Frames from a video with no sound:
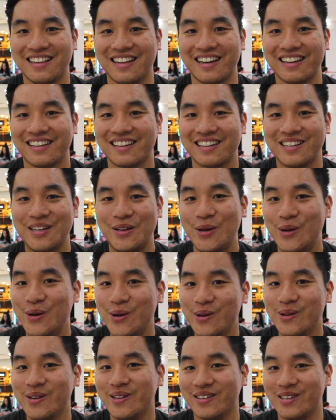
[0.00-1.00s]
like
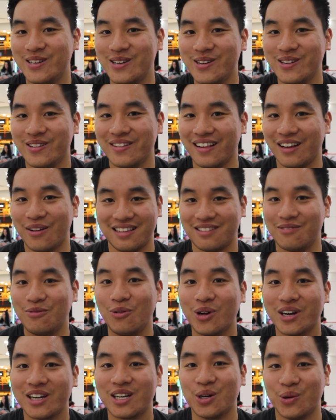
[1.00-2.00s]
who knew, like
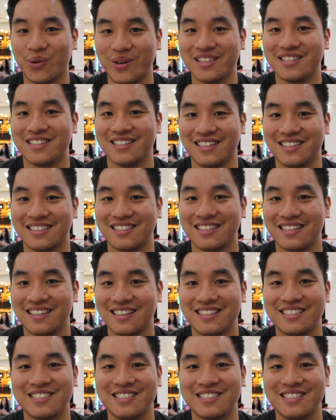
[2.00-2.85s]
what a coincidence,